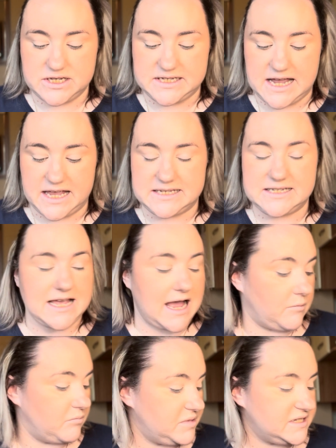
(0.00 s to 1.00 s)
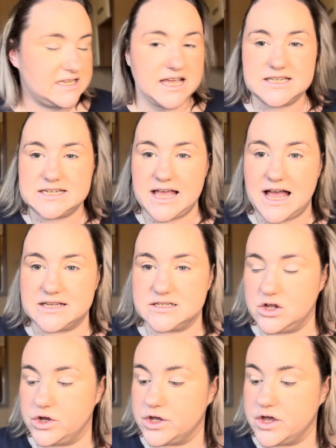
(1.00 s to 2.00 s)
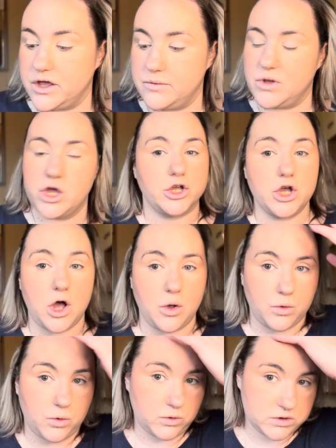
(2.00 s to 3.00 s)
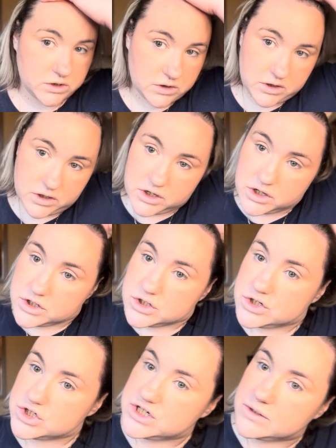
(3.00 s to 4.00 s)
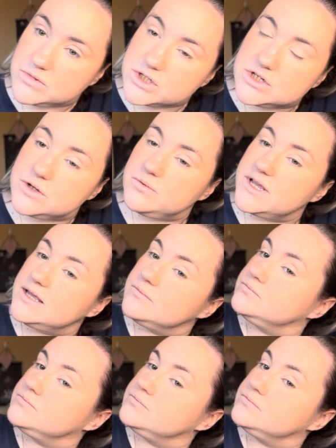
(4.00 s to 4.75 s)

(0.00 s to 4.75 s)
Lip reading: Tasty Hamper set. It has like a gold shimmer to it.